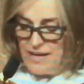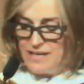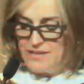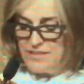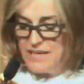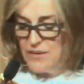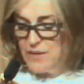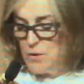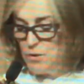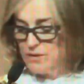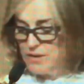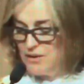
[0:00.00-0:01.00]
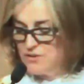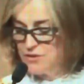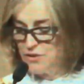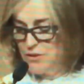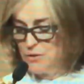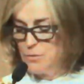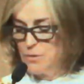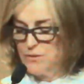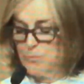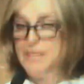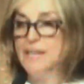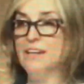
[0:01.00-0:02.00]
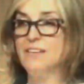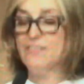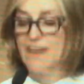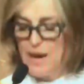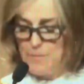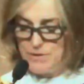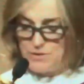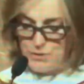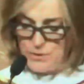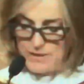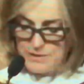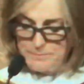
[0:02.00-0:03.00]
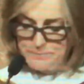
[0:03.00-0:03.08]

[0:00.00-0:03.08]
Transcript: to tell the old culture what is beginning to happen to it."